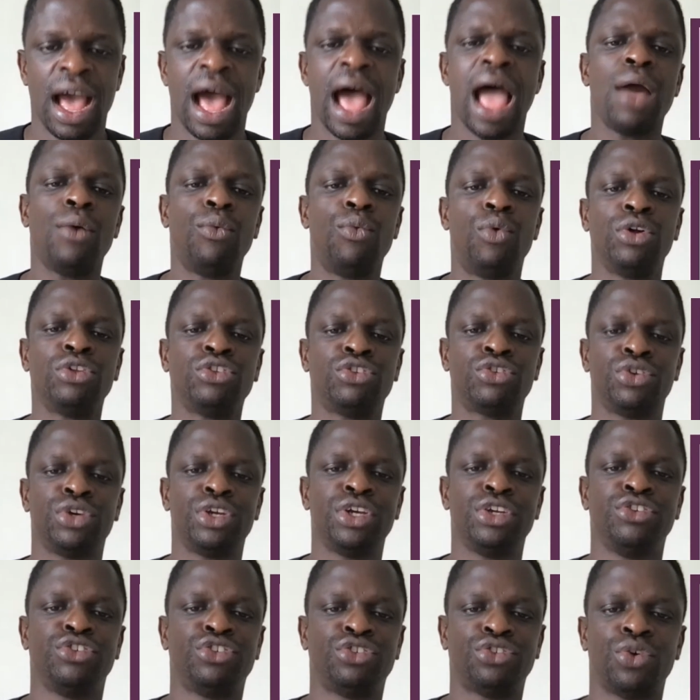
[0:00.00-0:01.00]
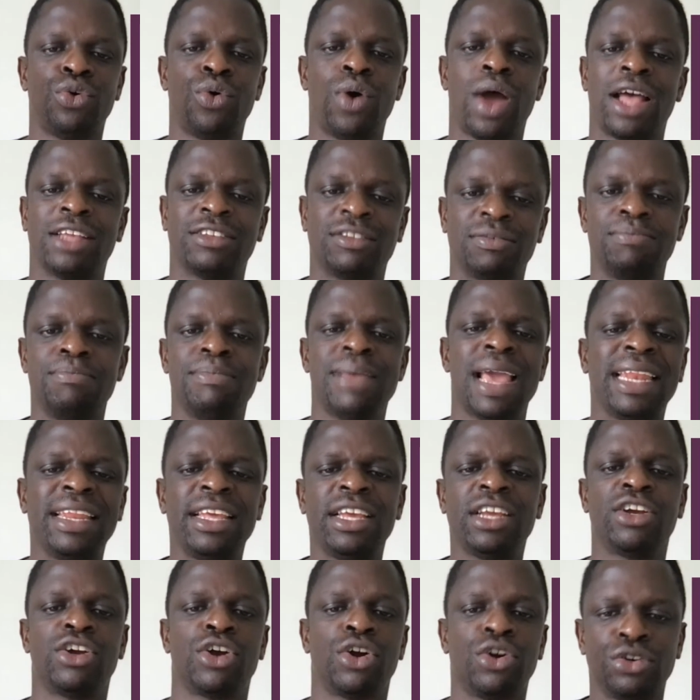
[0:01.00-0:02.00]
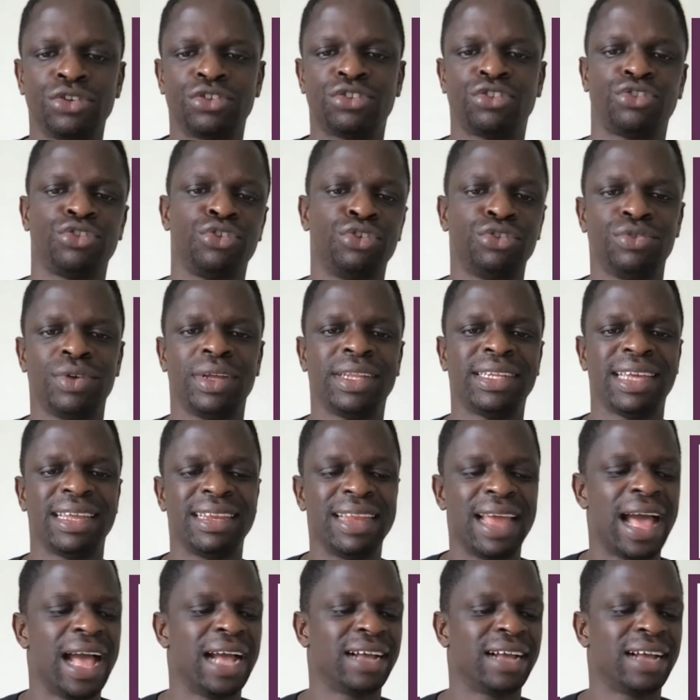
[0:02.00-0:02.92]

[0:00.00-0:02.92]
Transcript: I want to ensure as many girls' children can